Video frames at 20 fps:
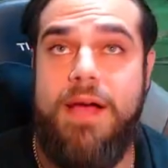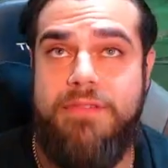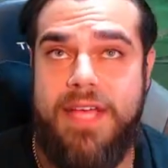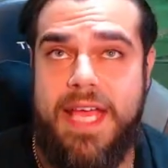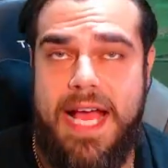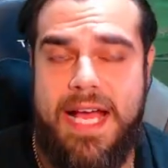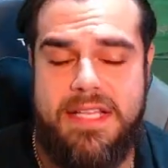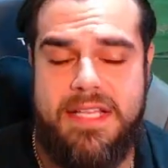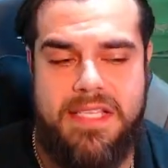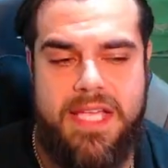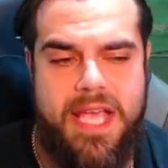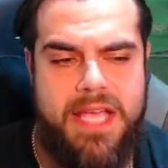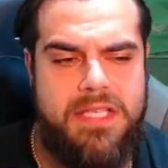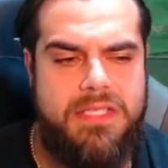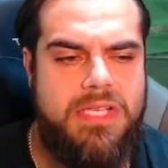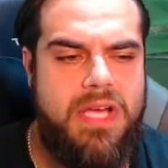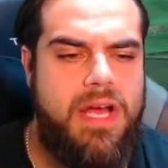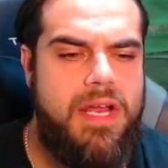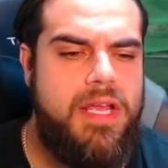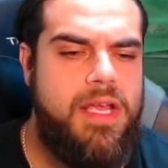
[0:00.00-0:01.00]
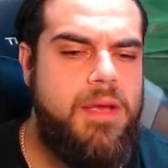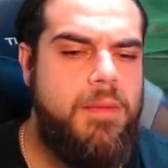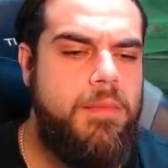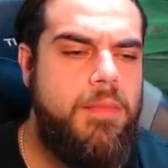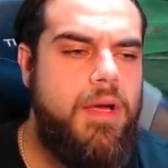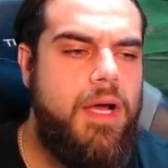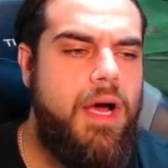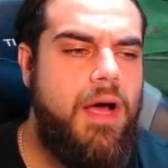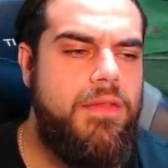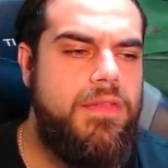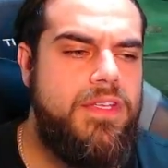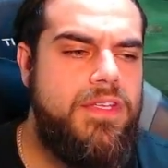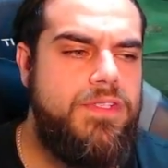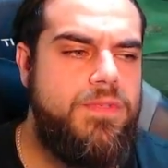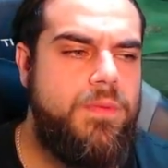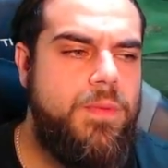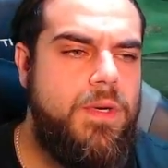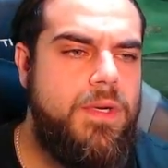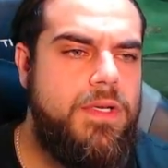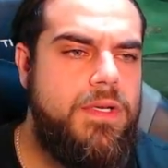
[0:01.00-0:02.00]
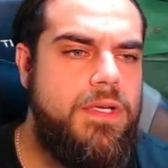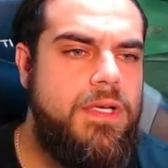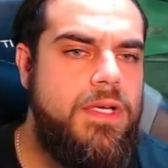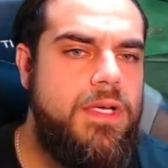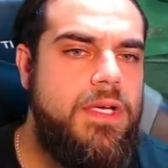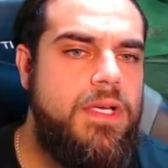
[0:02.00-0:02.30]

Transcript: cat's gaze on him on this one,